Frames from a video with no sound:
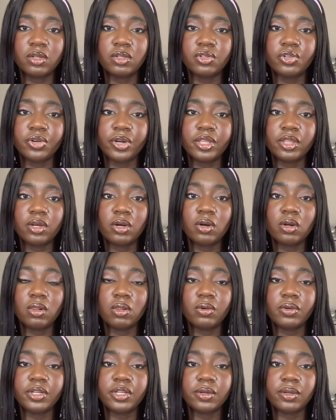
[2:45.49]
During the
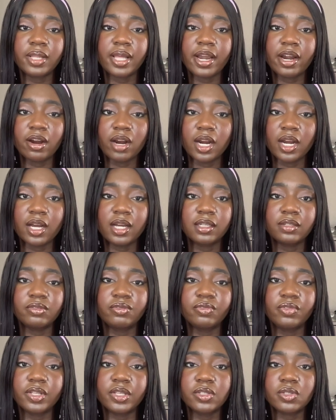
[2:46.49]
colonial era,
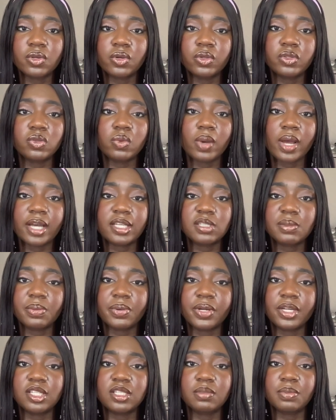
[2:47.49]
Vlisco's wax
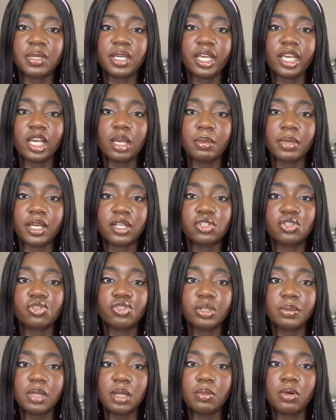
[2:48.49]
prints became
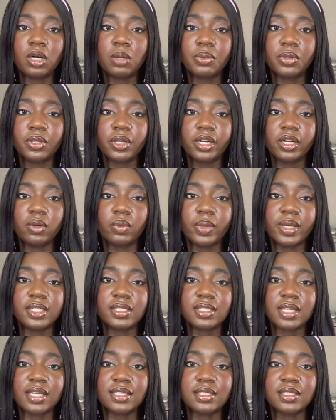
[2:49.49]
extremely popular in
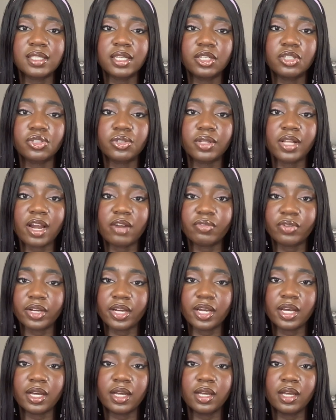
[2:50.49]
West and Central
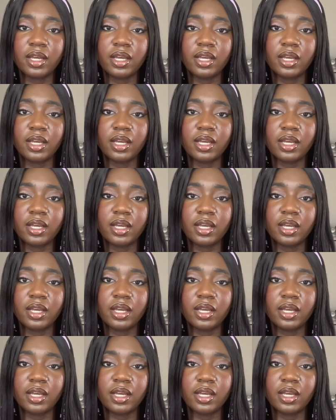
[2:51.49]
Africa.